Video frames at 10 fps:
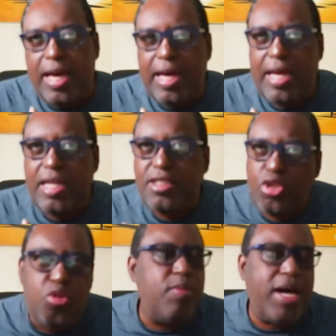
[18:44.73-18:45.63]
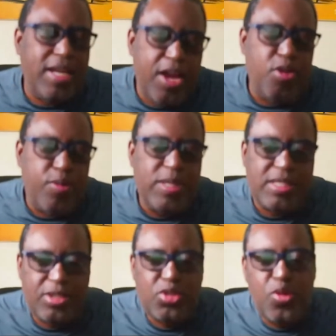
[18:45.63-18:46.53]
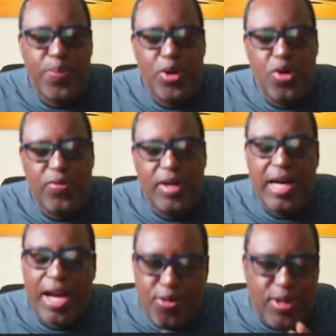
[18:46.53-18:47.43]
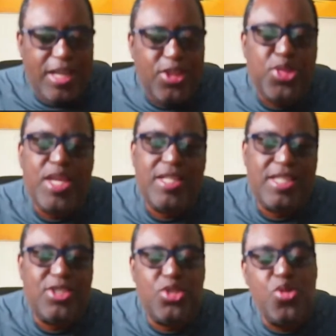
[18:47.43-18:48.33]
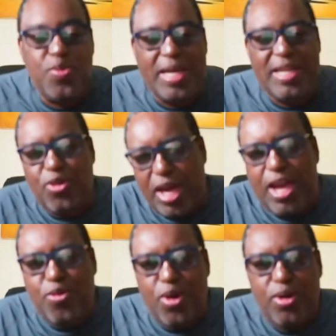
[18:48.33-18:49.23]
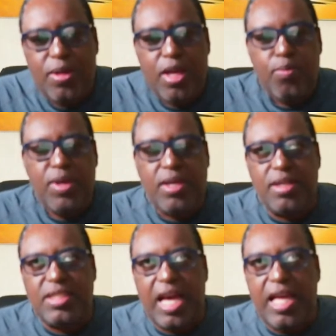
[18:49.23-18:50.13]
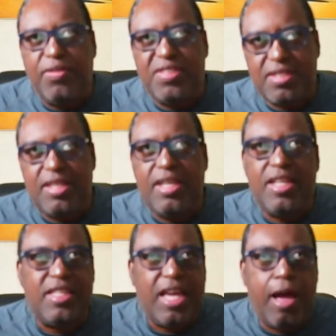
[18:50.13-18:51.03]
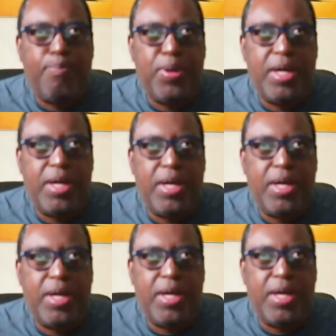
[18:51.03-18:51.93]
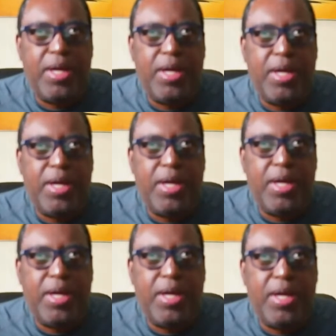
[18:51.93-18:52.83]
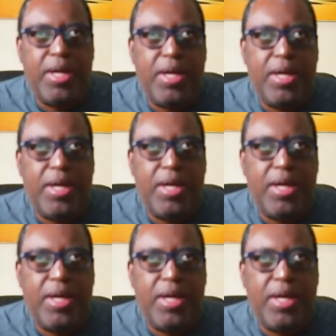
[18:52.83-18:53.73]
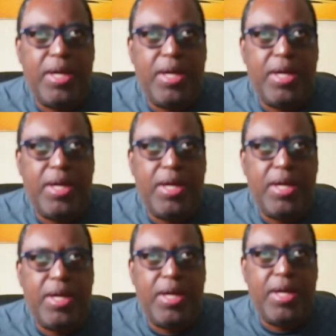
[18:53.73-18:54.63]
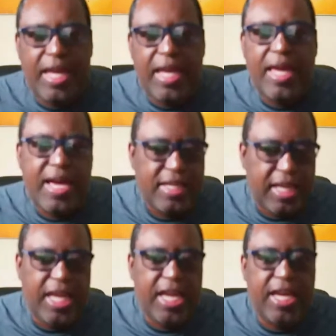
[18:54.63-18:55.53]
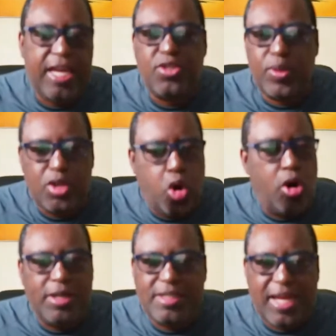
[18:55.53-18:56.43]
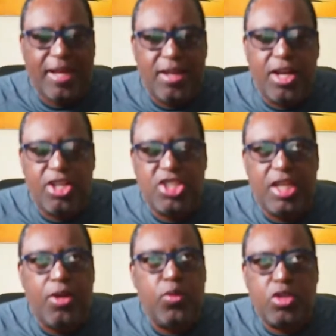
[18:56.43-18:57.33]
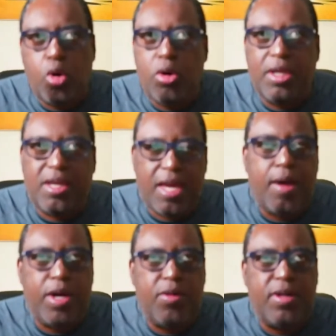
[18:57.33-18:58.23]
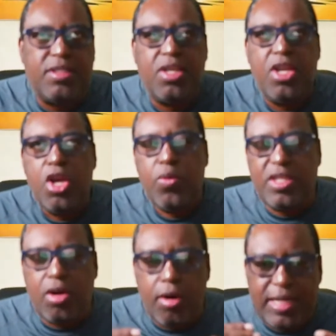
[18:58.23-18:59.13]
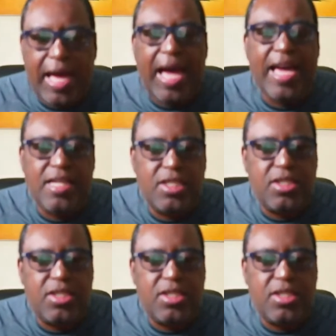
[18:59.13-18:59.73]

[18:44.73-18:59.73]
it's human error, Mr. Supernova. I really think it is human error because I have seen it happen every cricket, even in this day and age with all the technology, with all the cameras, with all the eyes,